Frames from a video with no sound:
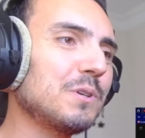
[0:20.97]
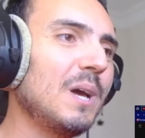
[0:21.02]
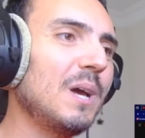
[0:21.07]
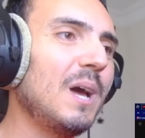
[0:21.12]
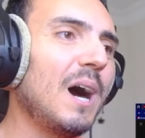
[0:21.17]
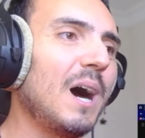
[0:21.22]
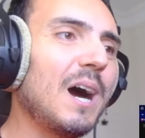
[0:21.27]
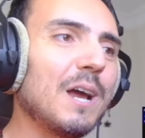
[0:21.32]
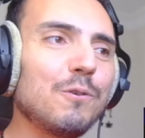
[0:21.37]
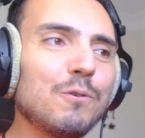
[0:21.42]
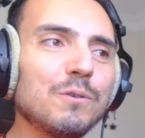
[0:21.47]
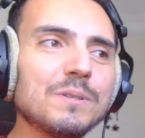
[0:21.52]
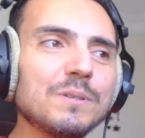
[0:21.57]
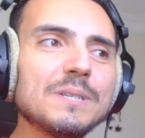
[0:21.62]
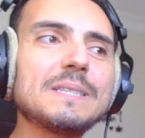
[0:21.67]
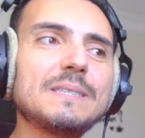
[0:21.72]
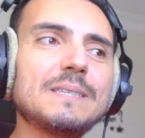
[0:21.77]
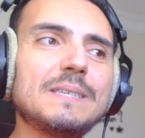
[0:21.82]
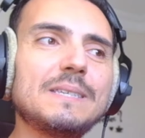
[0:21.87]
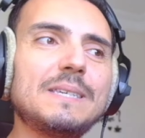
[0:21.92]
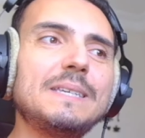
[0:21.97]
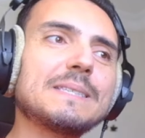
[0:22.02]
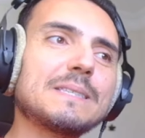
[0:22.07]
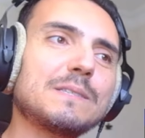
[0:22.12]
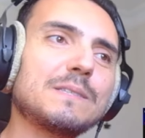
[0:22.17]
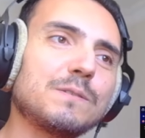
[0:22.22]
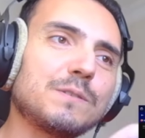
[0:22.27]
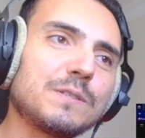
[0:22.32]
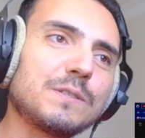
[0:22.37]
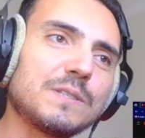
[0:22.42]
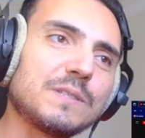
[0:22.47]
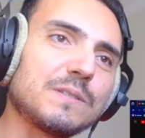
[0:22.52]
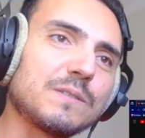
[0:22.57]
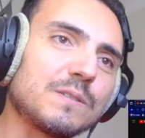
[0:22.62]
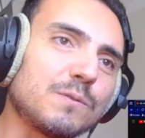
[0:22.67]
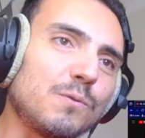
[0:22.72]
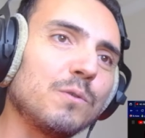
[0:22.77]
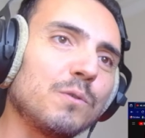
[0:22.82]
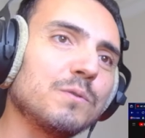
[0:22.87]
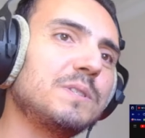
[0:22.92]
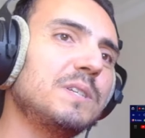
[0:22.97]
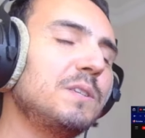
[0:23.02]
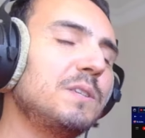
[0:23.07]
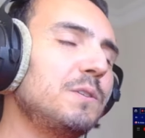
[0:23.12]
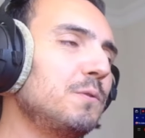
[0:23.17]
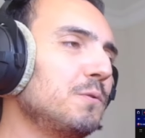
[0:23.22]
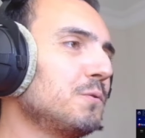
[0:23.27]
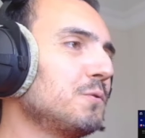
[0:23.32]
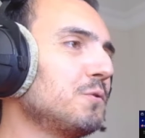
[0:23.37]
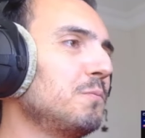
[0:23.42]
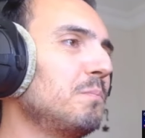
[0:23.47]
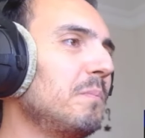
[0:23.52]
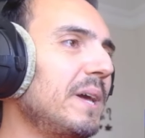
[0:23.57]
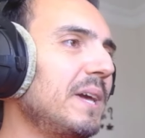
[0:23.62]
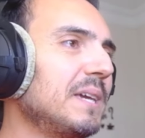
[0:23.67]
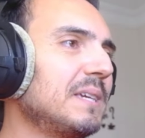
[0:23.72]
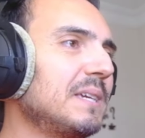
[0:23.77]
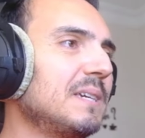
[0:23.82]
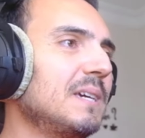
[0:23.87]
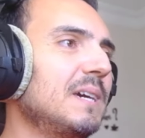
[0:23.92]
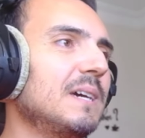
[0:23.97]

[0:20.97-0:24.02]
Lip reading: I learned that he's continued to make